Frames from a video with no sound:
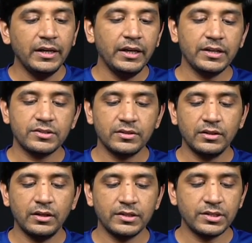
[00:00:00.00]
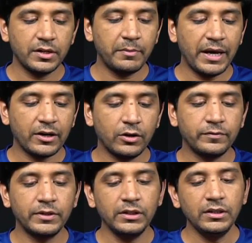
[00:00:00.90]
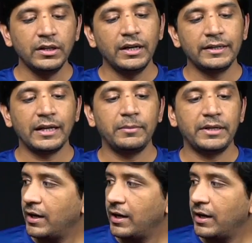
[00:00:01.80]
exterior back of the tablet.